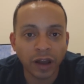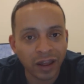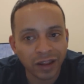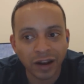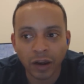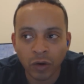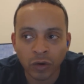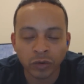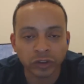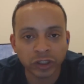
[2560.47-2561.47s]
now they're like,
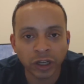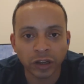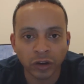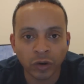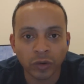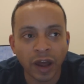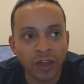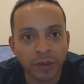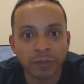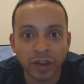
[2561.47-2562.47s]
oh shit, you know,
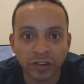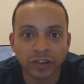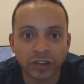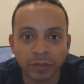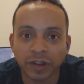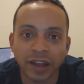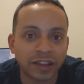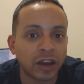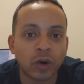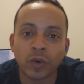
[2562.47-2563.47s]
now they're missing something
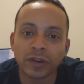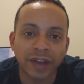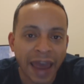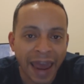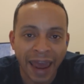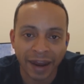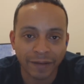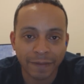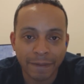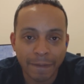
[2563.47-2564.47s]
that they always
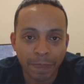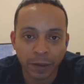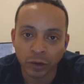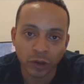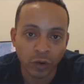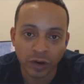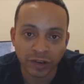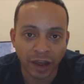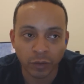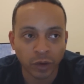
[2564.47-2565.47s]
had. You know, they
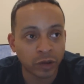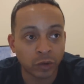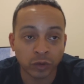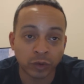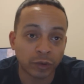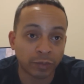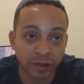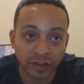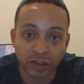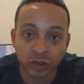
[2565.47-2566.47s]
always had it, whether it was with the
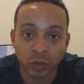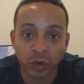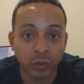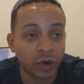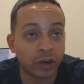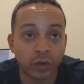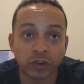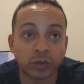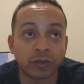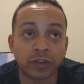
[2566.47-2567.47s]
PlayStation 1, whether it
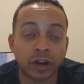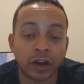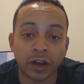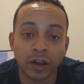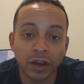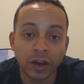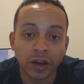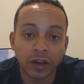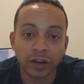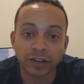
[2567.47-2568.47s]
was with the
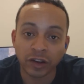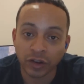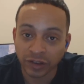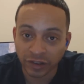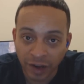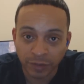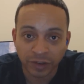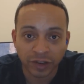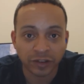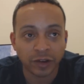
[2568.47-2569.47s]
Nintendo
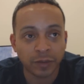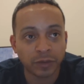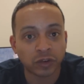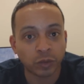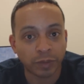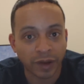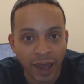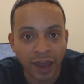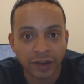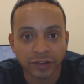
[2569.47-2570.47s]
Entertainment System, the Super
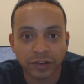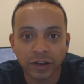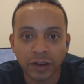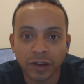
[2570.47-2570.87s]
NES,